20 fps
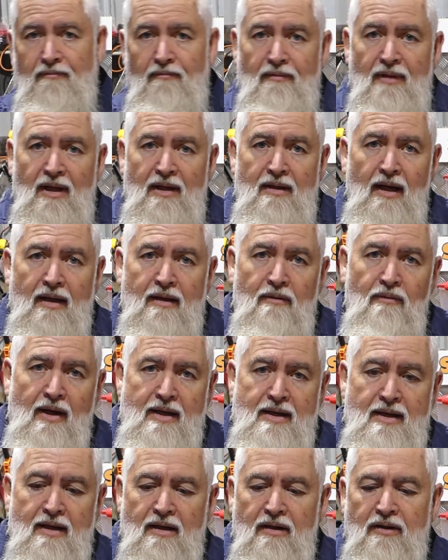the other
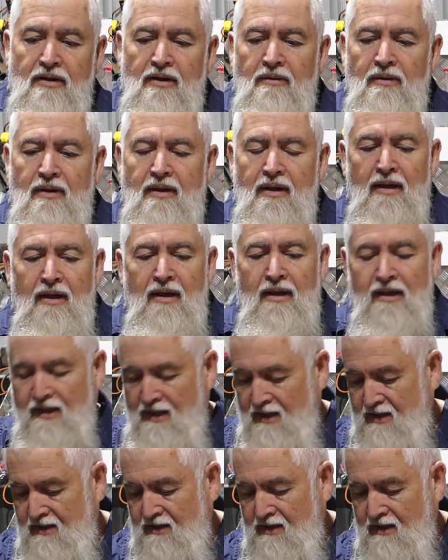way you can do it
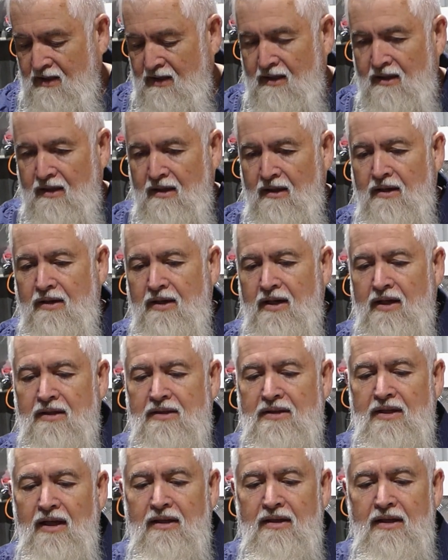is you
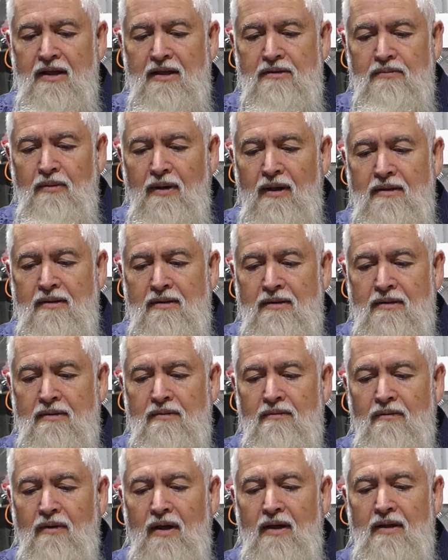can set this one
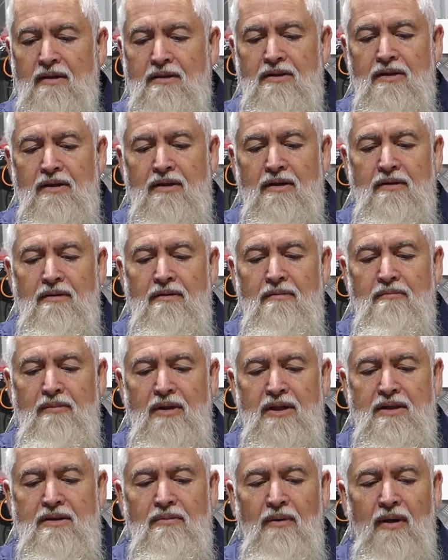1, 2,
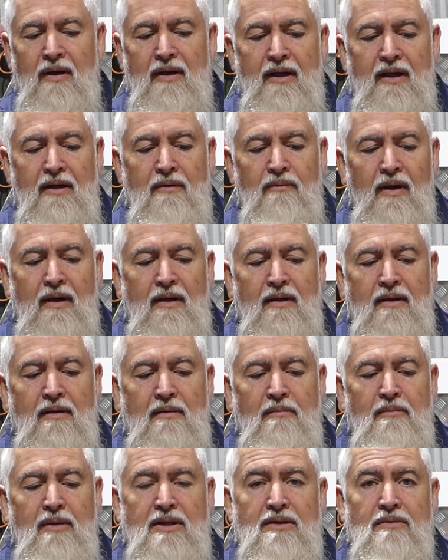miss one, hit one,
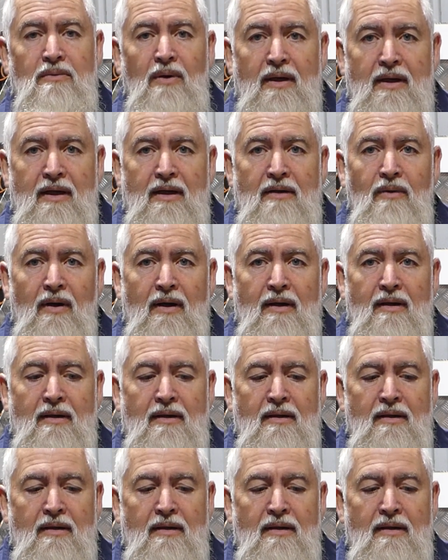miss one, hit one.